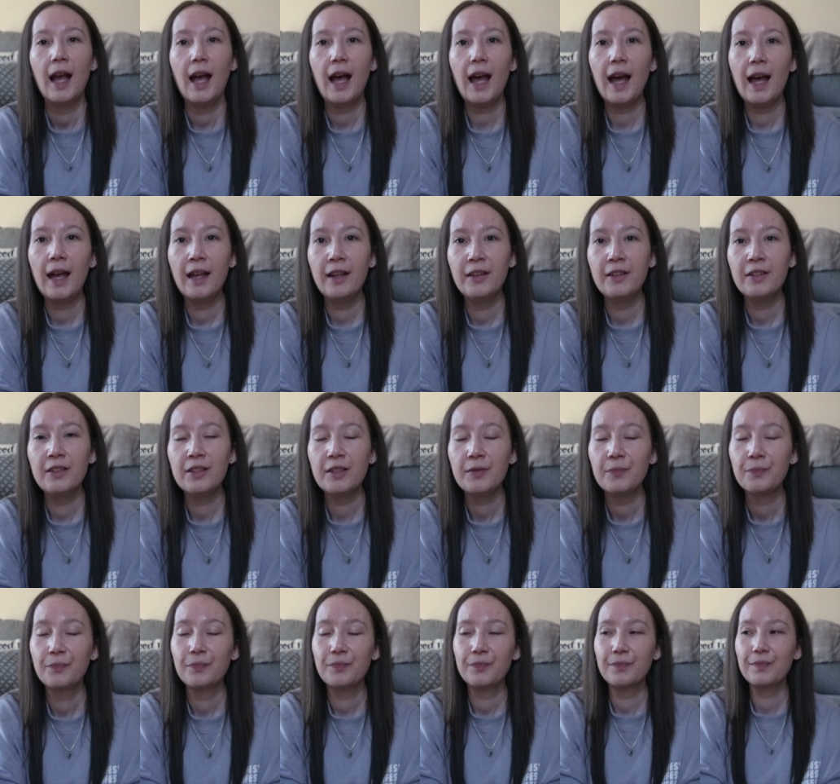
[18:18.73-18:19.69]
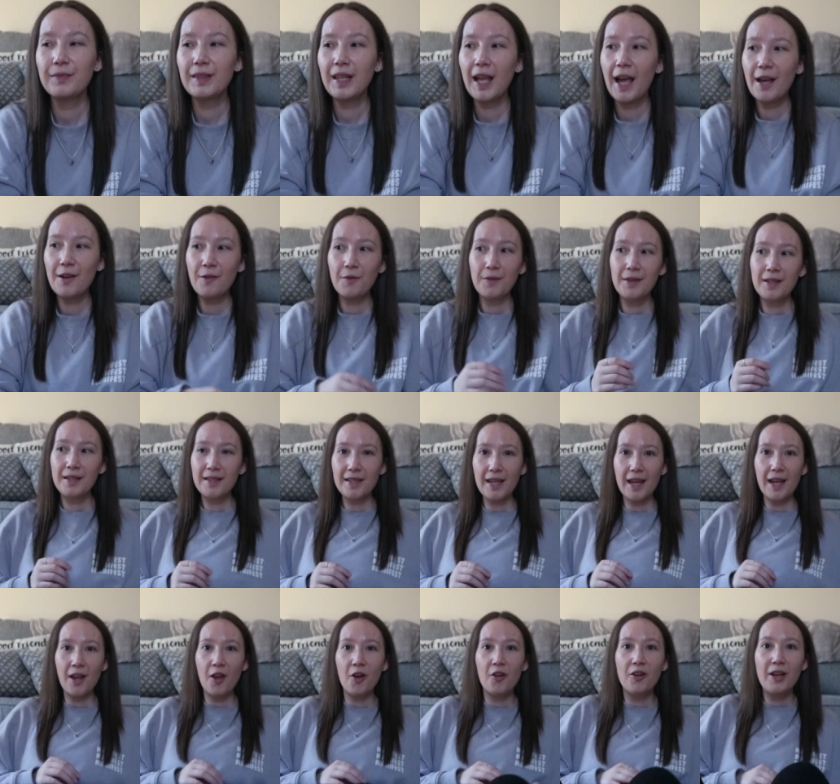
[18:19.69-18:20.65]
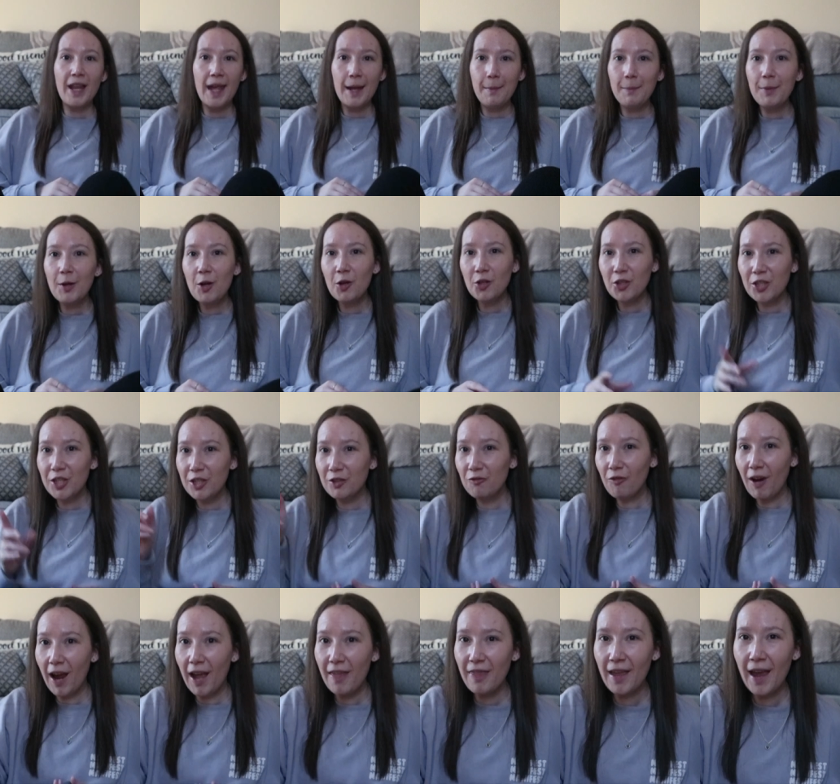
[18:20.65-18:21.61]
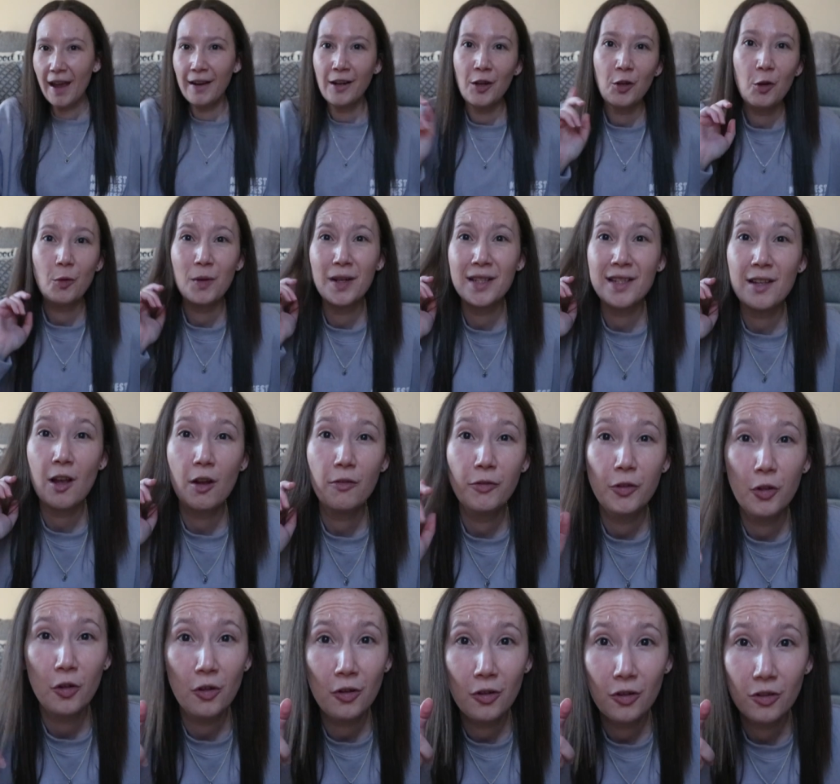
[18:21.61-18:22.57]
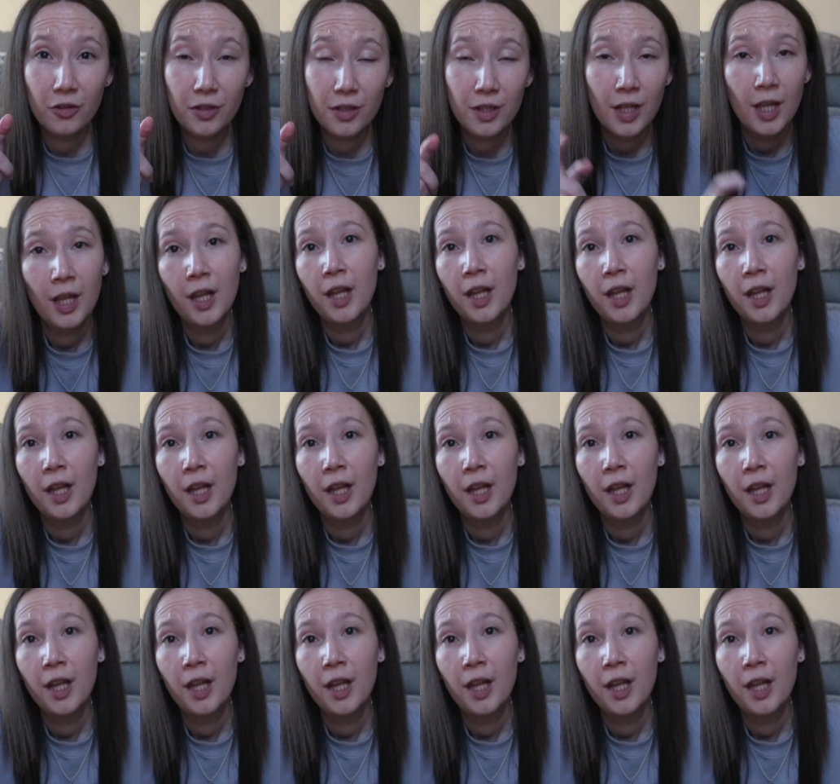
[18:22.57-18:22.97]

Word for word: and I don't want to say her name because she's right there and I don't want to set off yours.